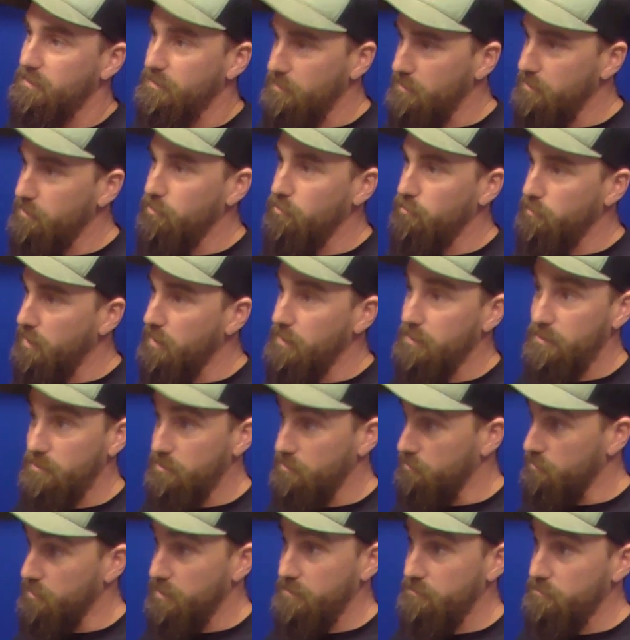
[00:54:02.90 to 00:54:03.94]
little by
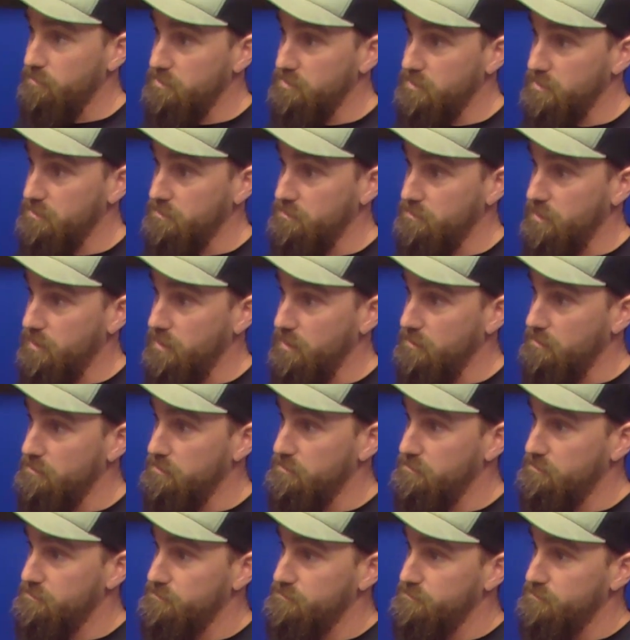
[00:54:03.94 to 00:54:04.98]
little every single day,
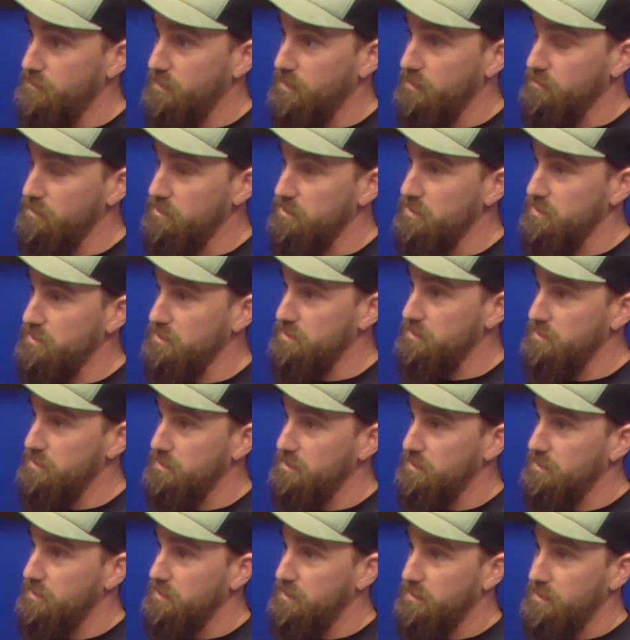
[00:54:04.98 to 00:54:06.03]
which is